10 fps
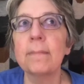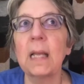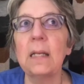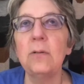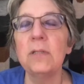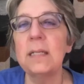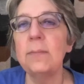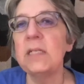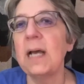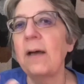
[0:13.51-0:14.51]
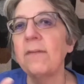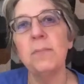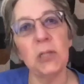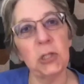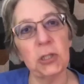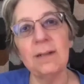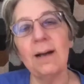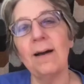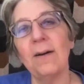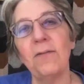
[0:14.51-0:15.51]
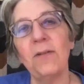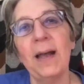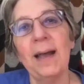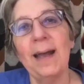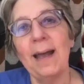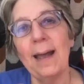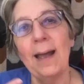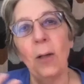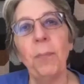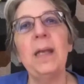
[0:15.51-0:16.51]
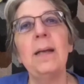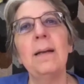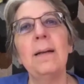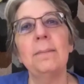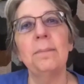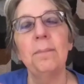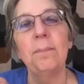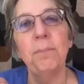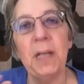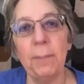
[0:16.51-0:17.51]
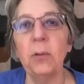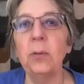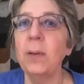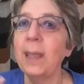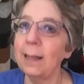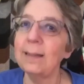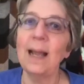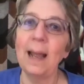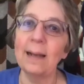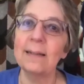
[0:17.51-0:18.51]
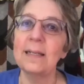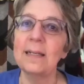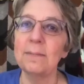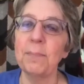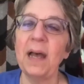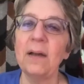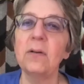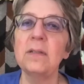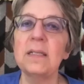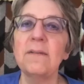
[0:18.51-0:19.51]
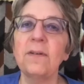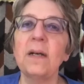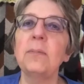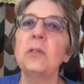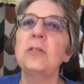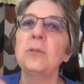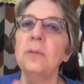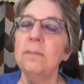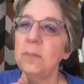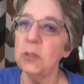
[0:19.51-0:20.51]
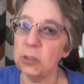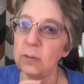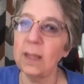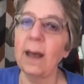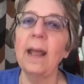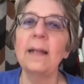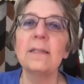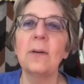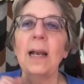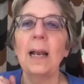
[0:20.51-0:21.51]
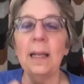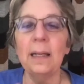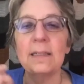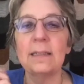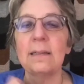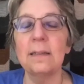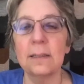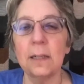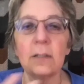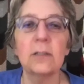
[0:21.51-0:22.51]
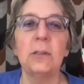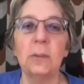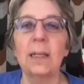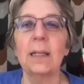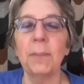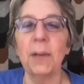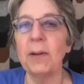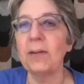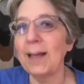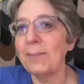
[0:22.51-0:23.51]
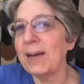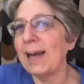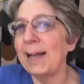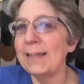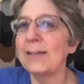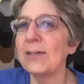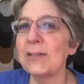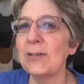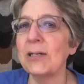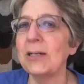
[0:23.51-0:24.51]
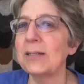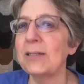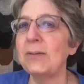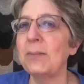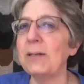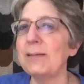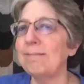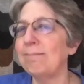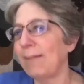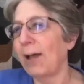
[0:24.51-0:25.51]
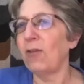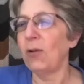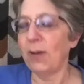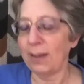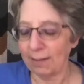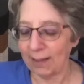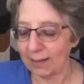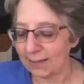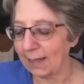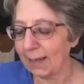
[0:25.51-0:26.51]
you seem to have a mission of helping people who can't access patterns and fiber to do that. And so I'd like to talk to you a little bit about that, but I'd like to also talk to you about a few other things like